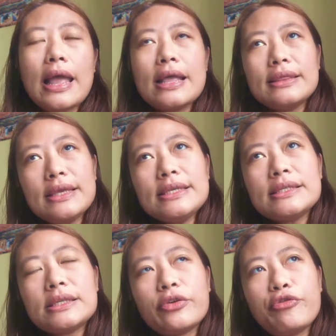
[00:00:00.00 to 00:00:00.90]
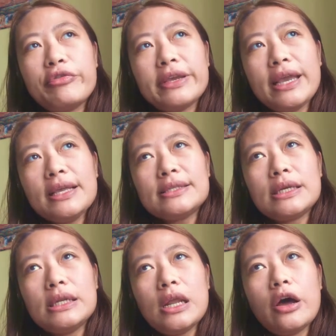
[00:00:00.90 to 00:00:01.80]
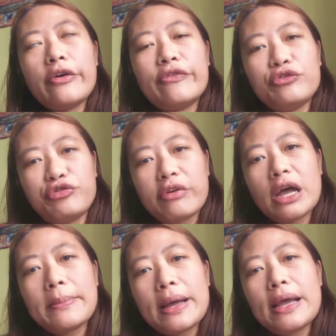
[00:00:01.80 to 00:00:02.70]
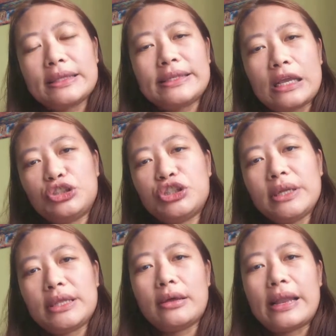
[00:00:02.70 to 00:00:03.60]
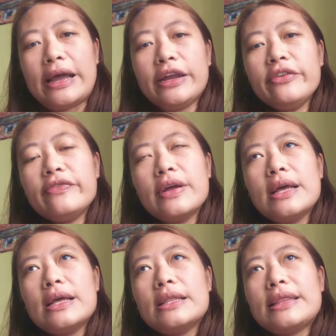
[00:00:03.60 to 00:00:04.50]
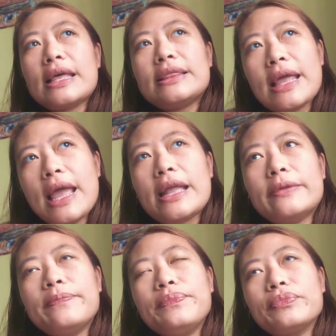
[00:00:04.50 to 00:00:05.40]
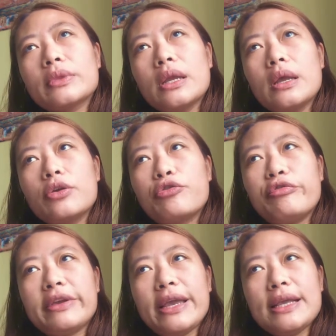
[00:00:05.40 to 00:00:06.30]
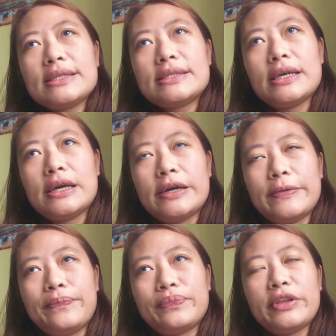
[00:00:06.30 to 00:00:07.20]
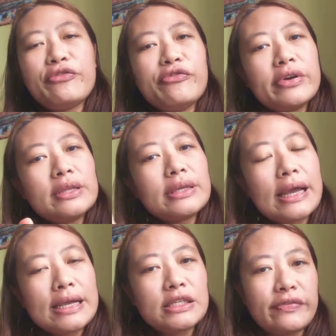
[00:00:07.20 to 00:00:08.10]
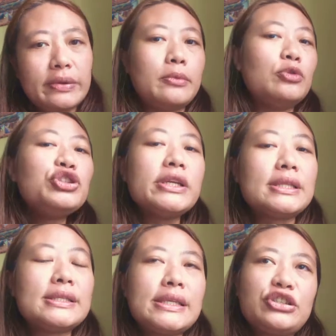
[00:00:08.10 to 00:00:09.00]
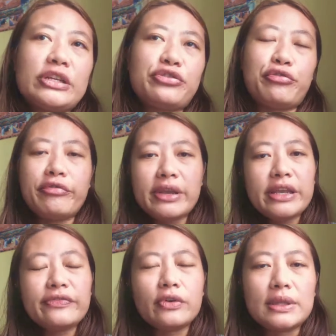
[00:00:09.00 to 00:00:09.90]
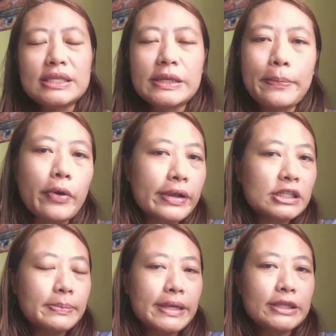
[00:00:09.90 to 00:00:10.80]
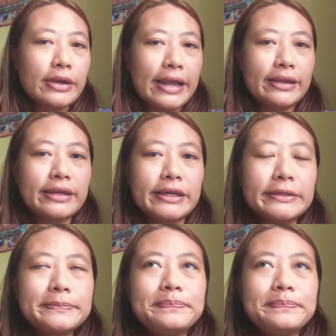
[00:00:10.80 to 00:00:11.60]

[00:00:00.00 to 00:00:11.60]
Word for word: And this creates a lot of drama and tension in our life that then creates um, different kinds of emotions such as grief or disappointment or anger